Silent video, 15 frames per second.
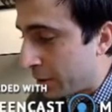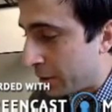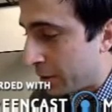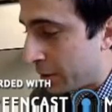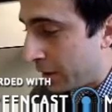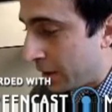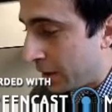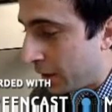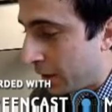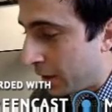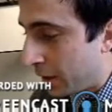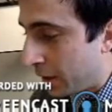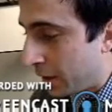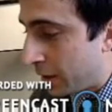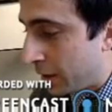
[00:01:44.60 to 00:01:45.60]
to
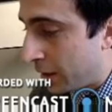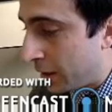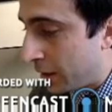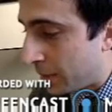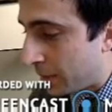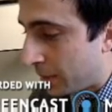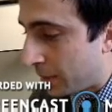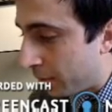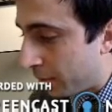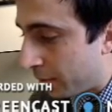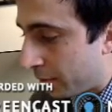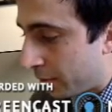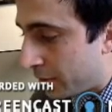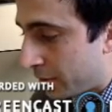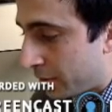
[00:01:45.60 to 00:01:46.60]
the power of 0.
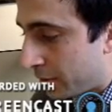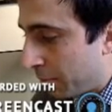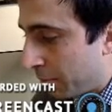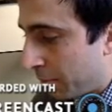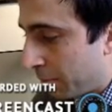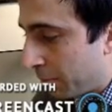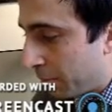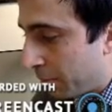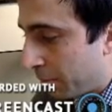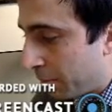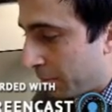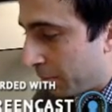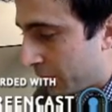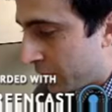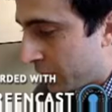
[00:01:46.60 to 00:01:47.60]
But what's this?
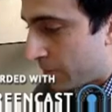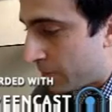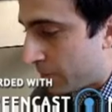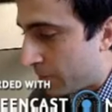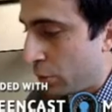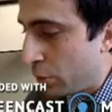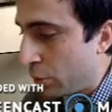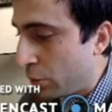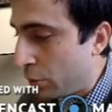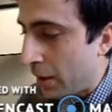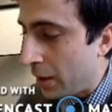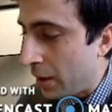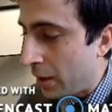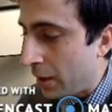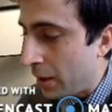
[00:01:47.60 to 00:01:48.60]
2p
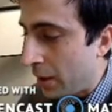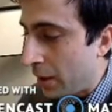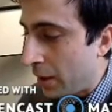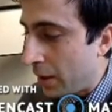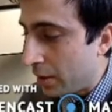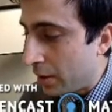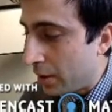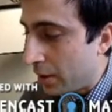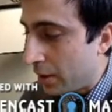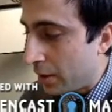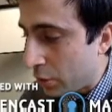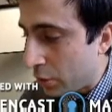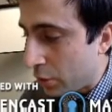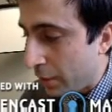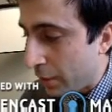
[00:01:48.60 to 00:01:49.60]
squared
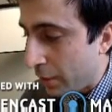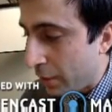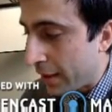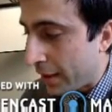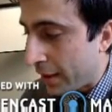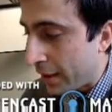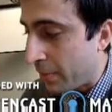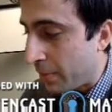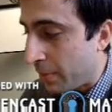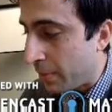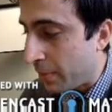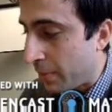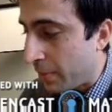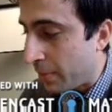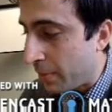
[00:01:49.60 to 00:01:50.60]
brackets to the power of
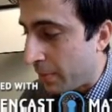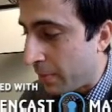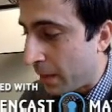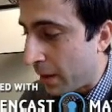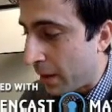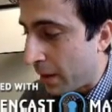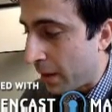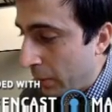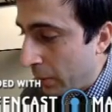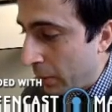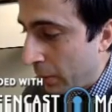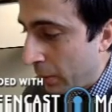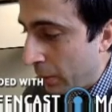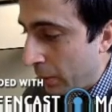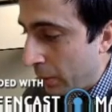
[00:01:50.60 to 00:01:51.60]
0. We know
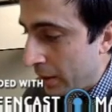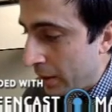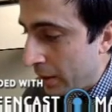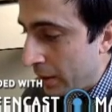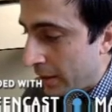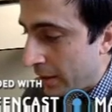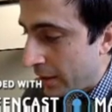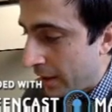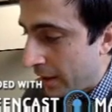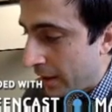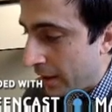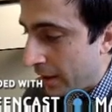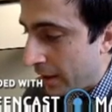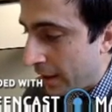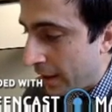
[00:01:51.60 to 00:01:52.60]
that's the same
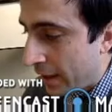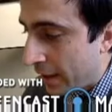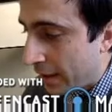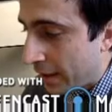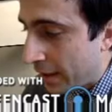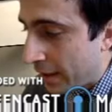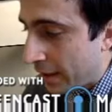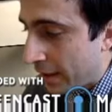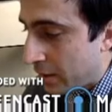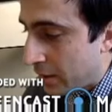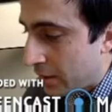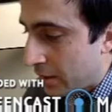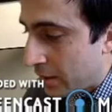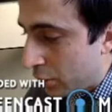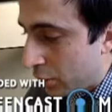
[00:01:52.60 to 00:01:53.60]
as 2
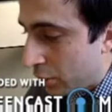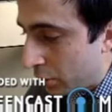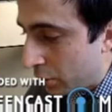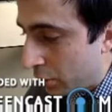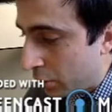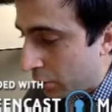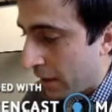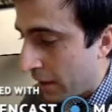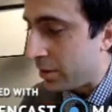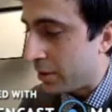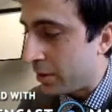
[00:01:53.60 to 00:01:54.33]
to the power of 0